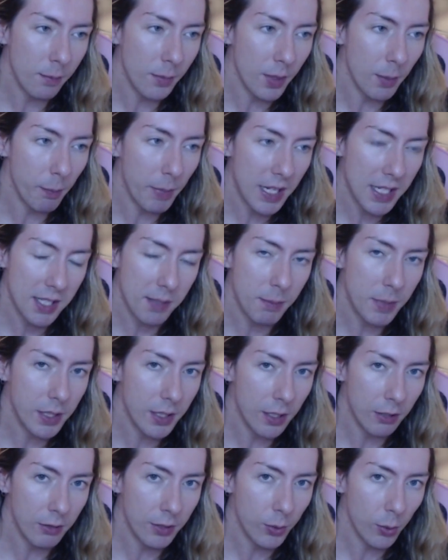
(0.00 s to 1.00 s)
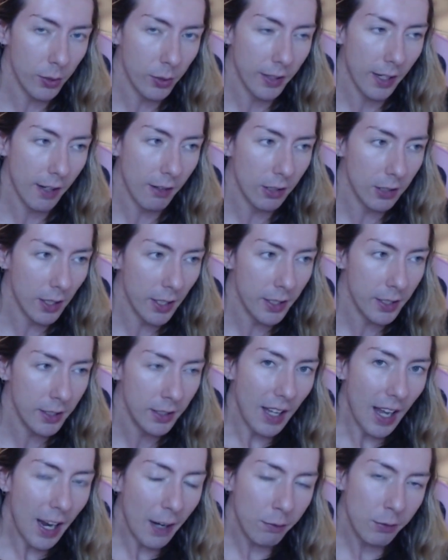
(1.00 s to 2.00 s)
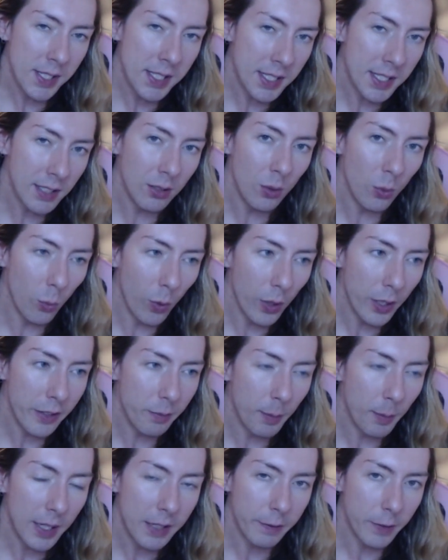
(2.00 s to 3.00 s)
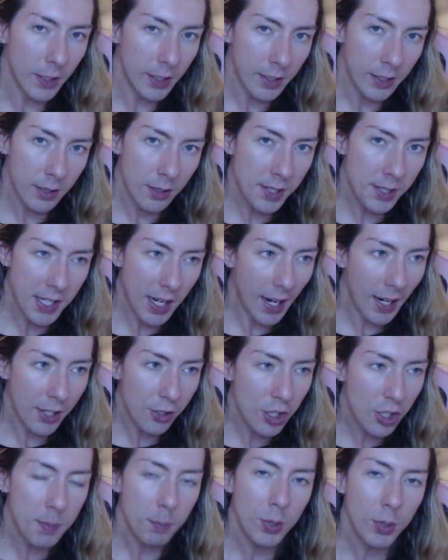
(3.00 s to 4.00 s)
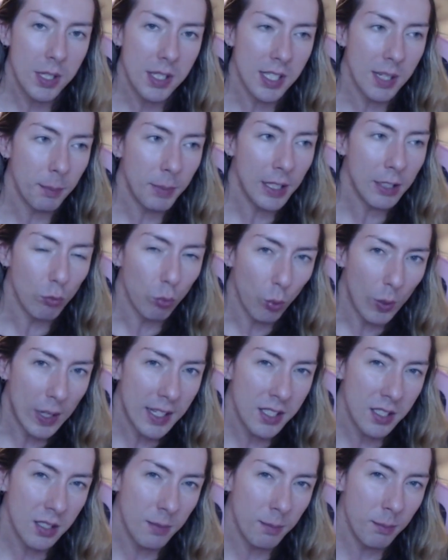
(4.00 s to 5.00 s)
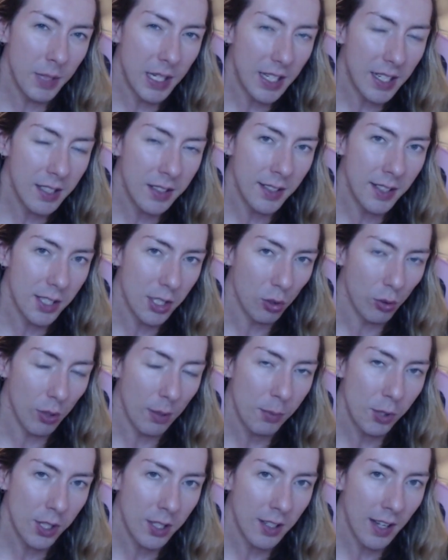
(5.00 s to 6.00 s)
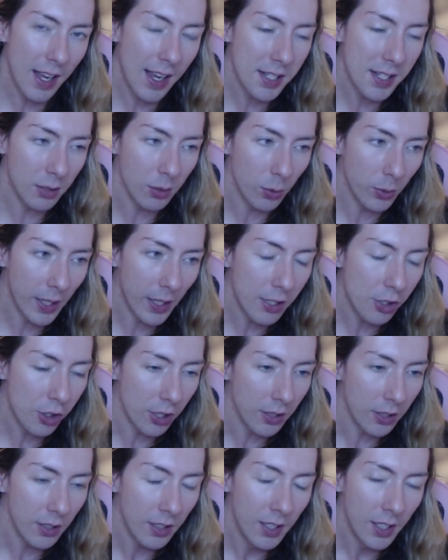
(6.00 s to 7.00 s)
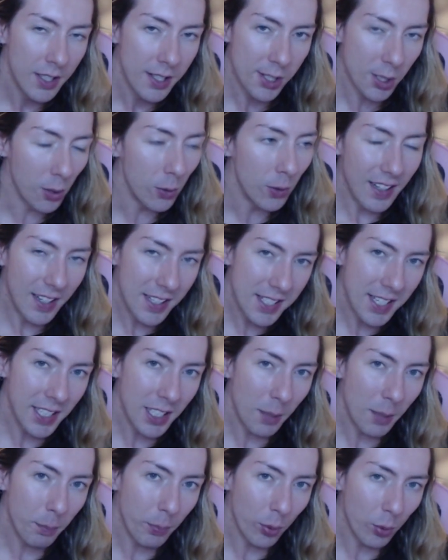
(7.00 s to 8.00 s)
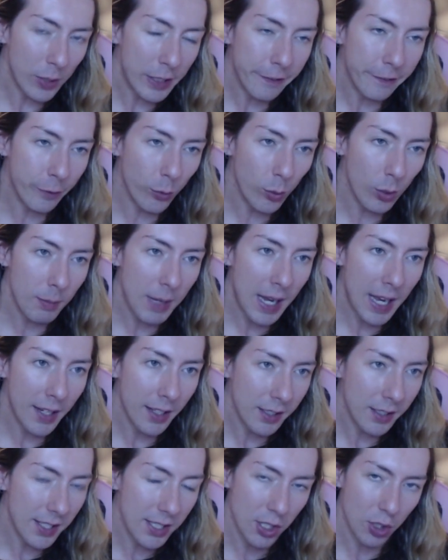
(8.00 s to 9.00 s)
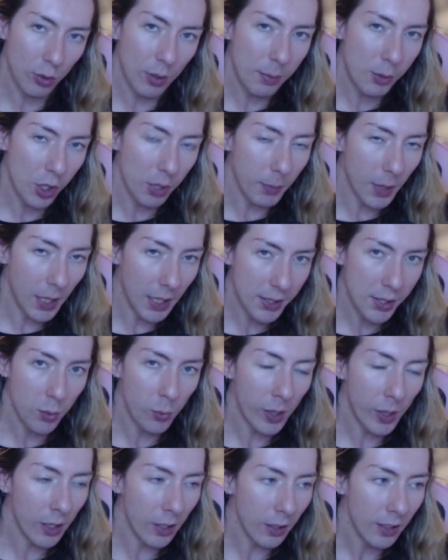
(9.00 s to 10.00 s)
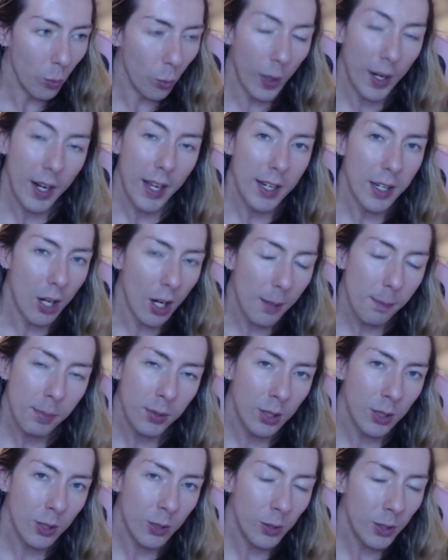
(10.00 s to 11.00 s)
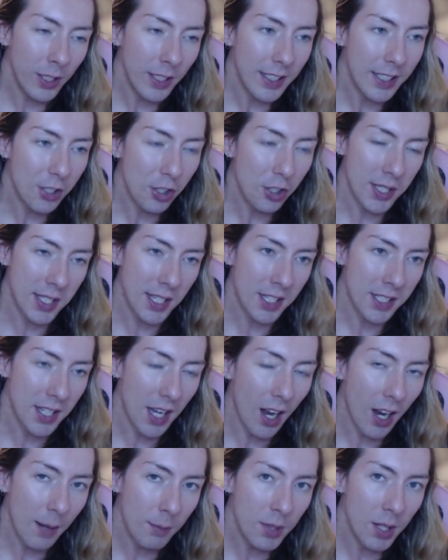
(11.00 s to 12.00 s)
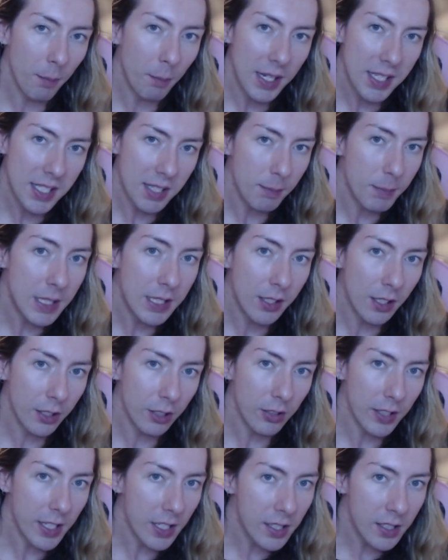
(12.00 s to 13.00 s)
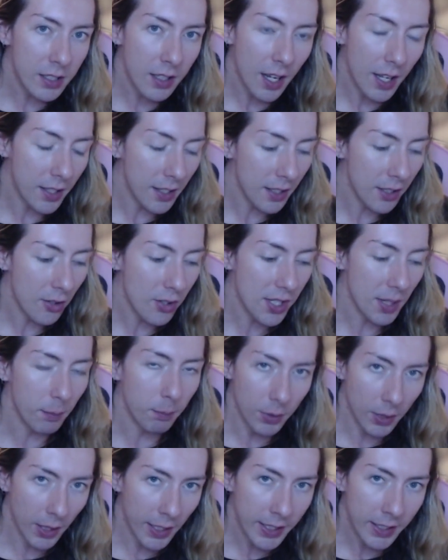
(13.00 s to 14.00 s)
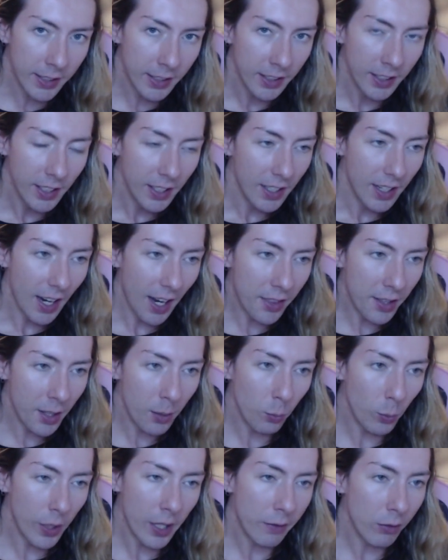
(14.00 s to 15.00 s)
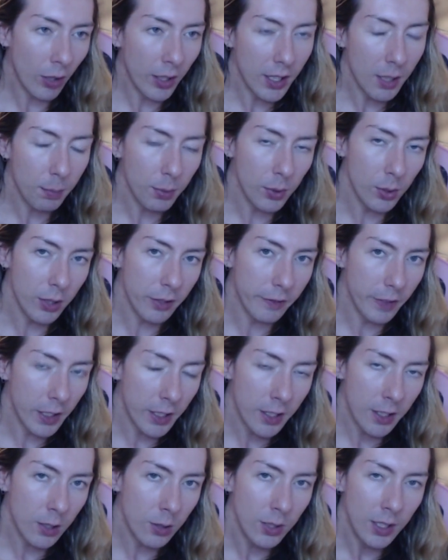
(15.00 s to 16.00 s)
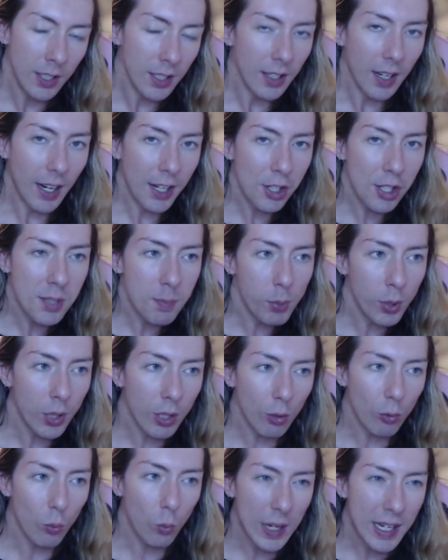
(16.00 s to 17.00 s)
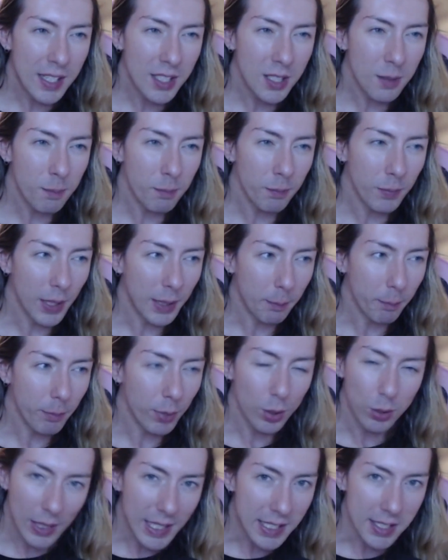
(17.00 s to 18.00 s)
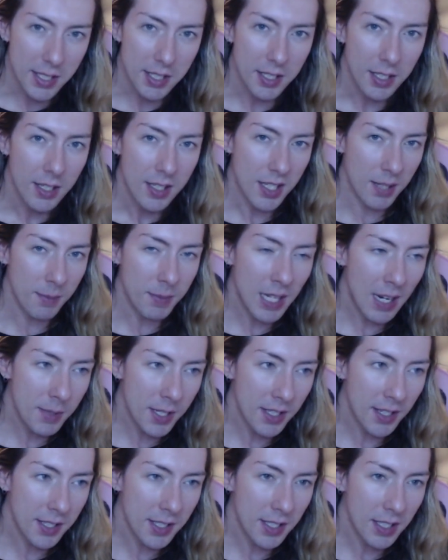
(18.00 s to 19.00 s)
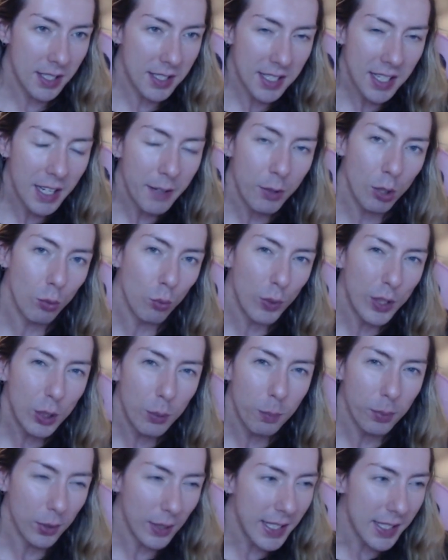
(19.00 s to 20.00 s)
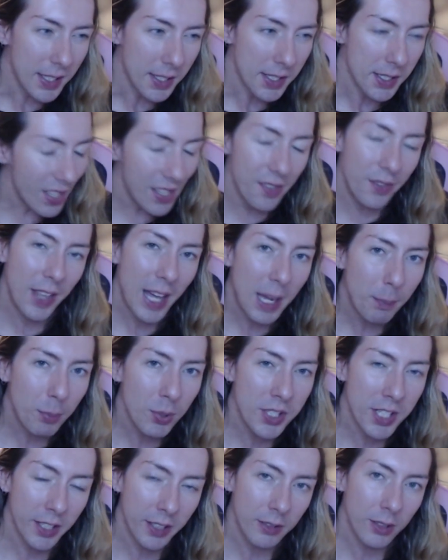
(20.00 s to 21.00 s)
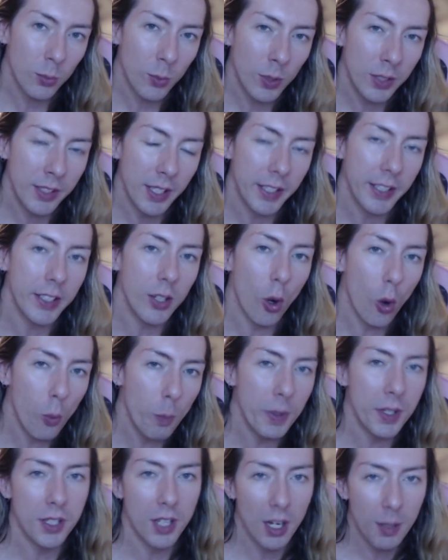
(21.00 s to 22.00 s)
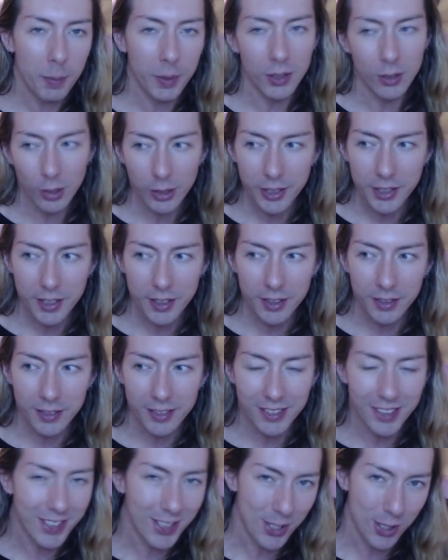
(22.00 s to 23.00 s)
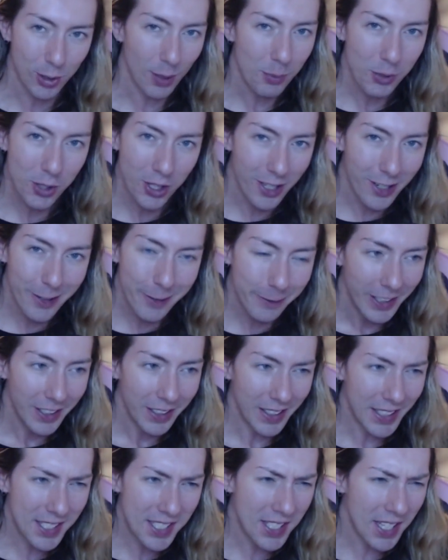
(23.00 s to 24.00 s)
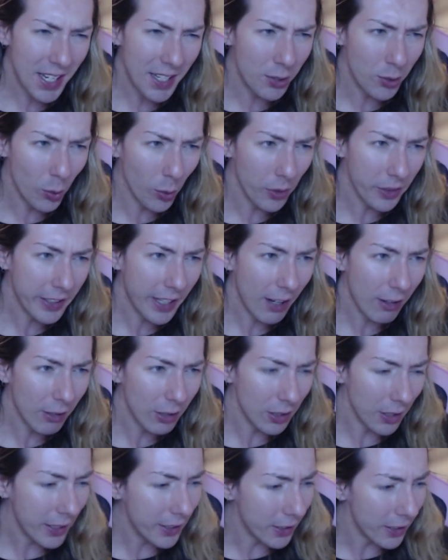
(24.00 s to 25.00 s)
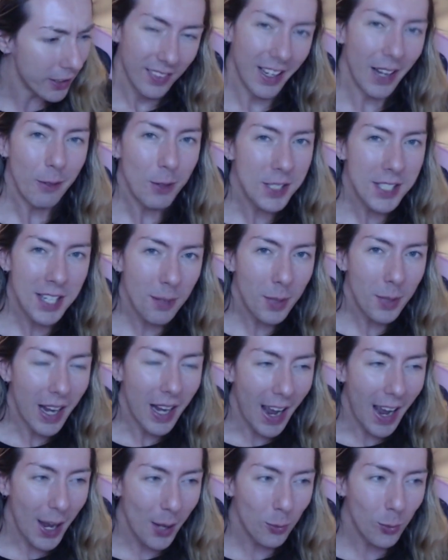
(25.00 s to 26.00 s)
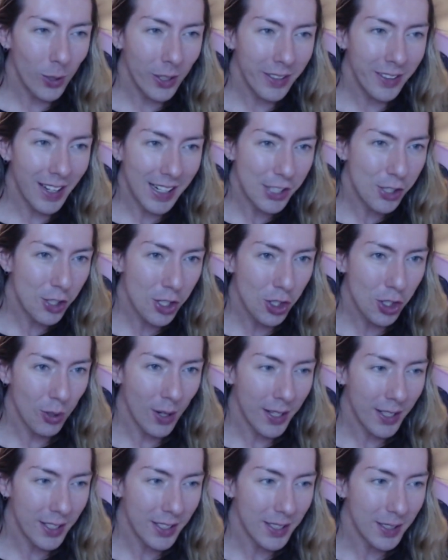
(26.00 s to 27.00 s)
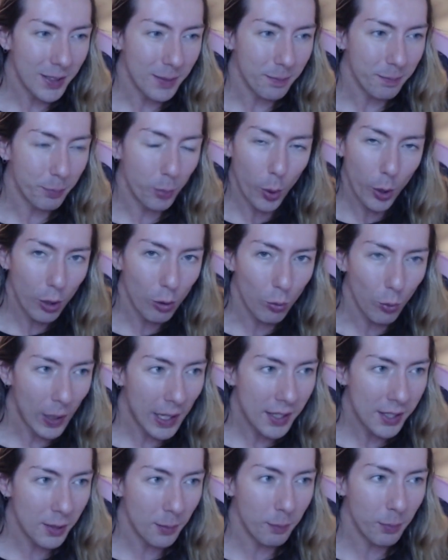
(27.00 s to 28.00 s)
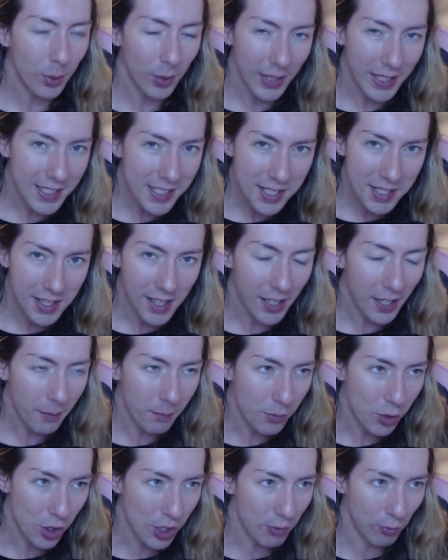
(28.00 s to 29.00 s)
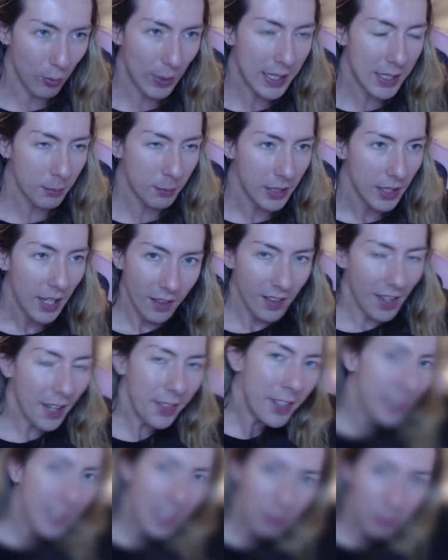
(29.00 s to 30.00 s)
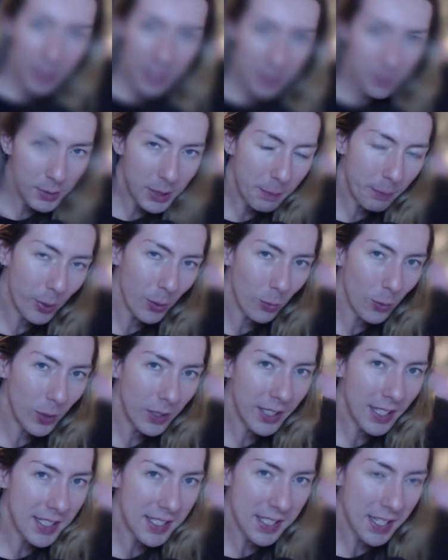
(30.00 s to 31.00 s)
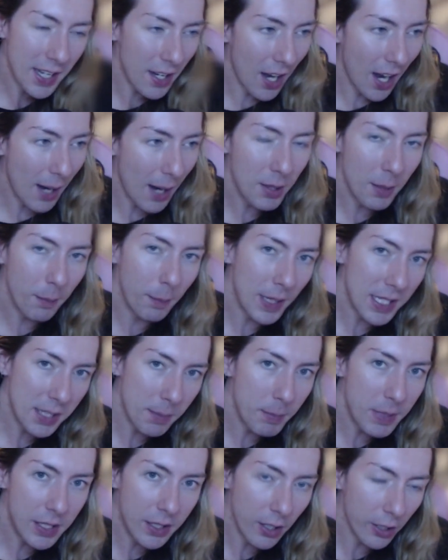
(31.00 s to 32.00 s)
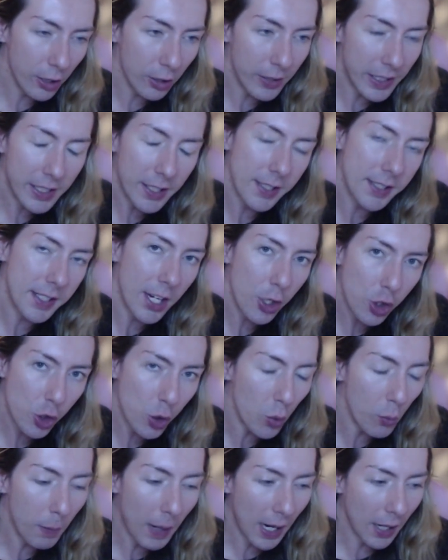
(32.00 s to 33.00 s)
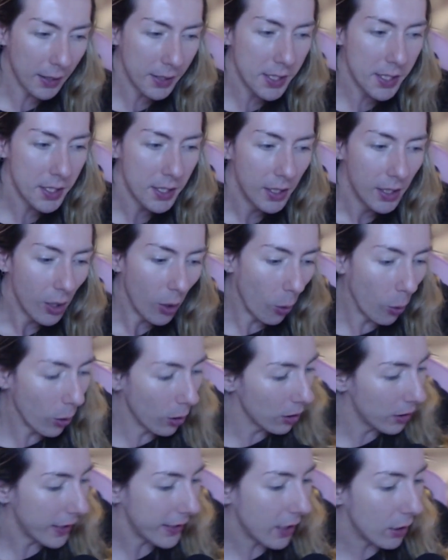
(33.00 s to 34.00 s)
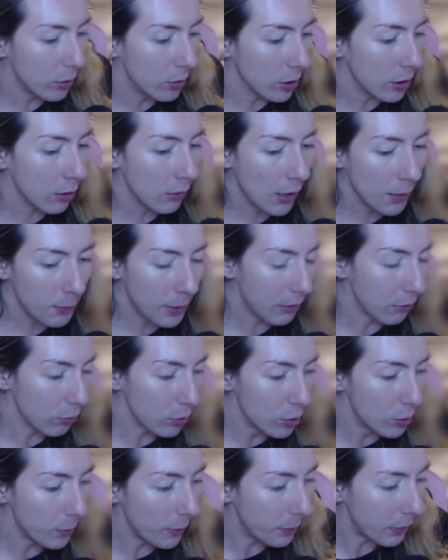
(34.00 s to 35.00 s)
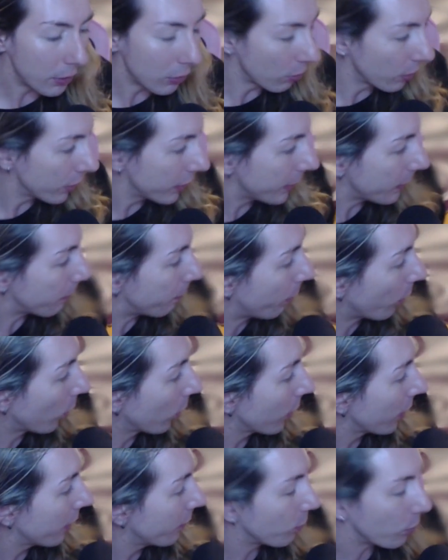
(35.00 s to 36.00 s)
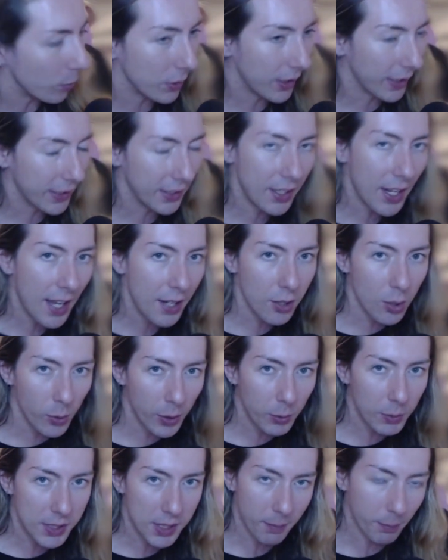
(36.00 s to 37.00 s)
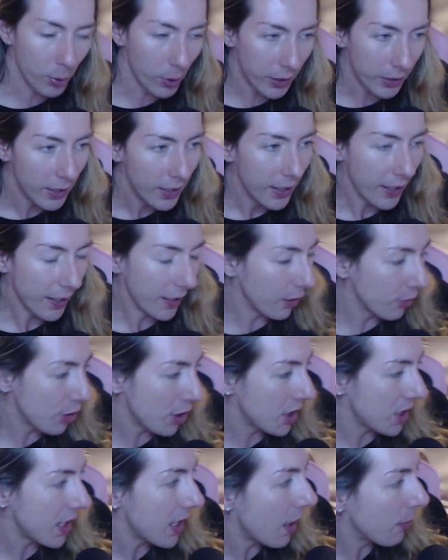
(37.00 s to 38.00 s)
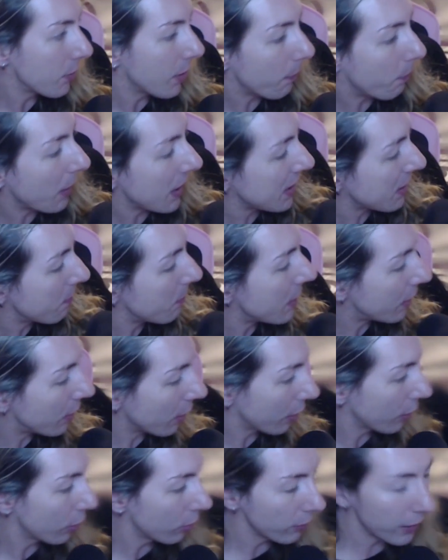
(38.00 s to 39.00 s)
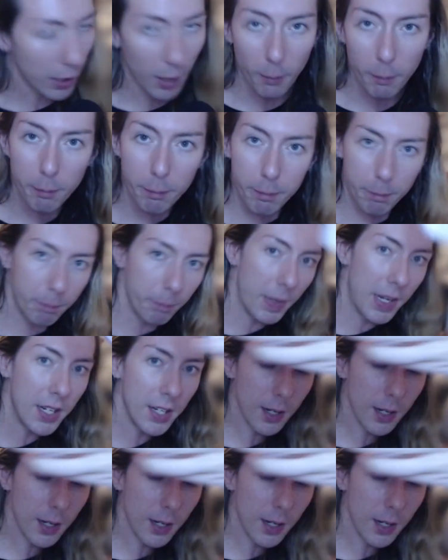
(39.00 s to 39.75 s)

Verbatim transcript: the best Mii Gunner in North Carolina? Every single one of my videos, I just put something random in the description as a location. So it's like a pre-formatted description box where when I upload, it just says I'm the best Mii Gunner in, and then there's a blank. And then whenever I upload a video, I just put a random like place. Sometimes it doesn't, it's not even a real place. That particular one that he opened up and looked in the description of, it said North Carolina. Every time I add one, I just try to put a random place that I'm just randomly, I think I randomly put one that said I'm the best Mii Gunner in a tissue box. Or like I'll look around my room and be really bored, like not knowing what to put. And I'll just say I'm the best Mii Gunner in a in